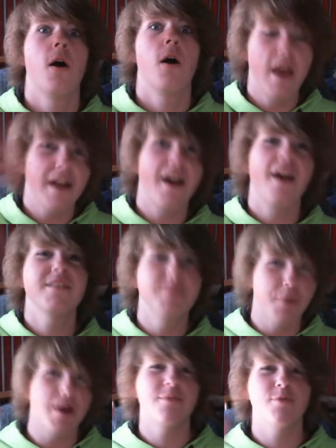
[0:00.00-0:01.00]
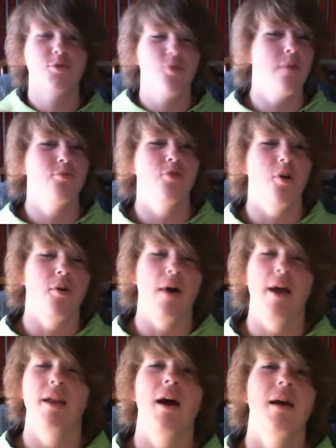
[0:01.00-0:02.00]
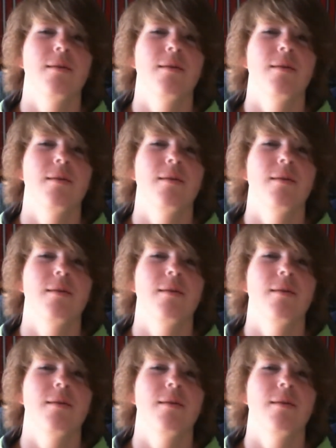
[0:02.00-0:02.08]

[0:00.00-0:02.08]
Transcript: Hey guys, my name is Rybro, and I